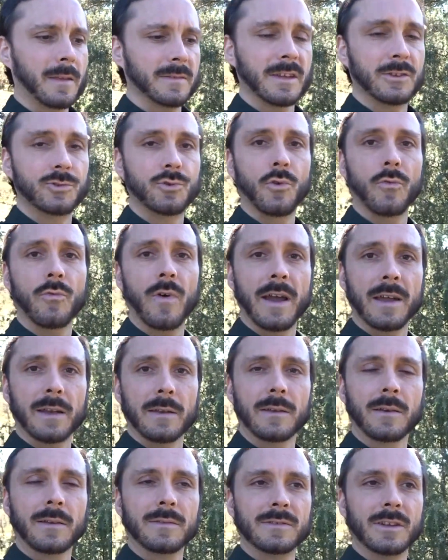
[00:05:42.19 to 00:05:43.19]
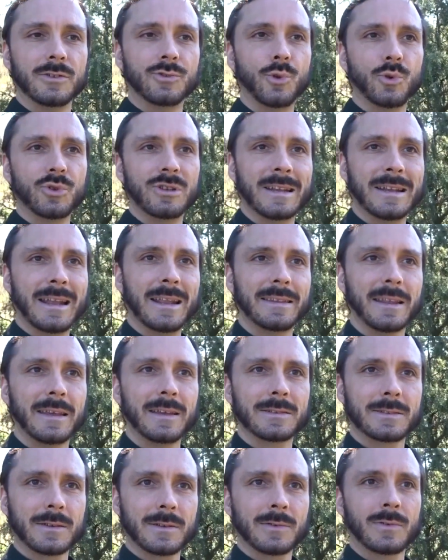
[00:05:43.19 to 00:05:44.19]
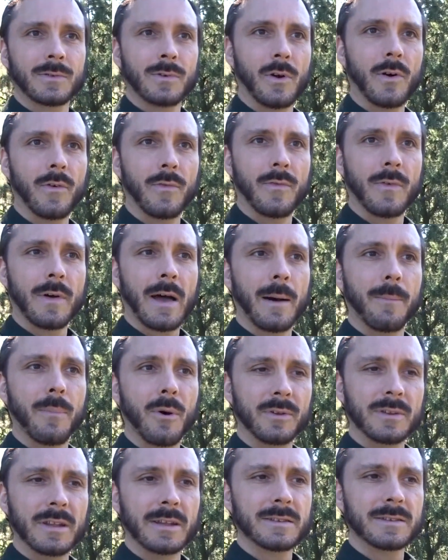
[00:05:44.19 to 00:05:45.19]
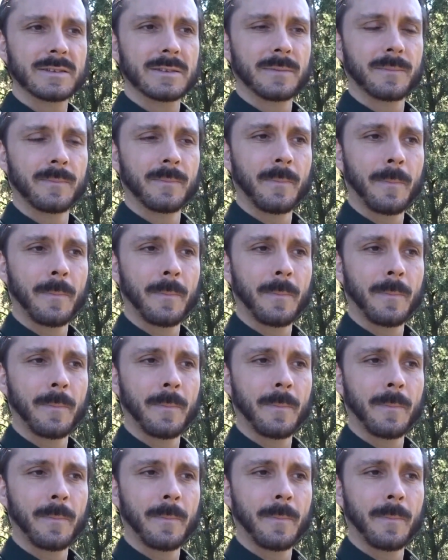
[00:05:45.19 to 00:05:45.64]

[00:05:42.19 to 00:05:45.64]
the true vine, the true genetics of abundance.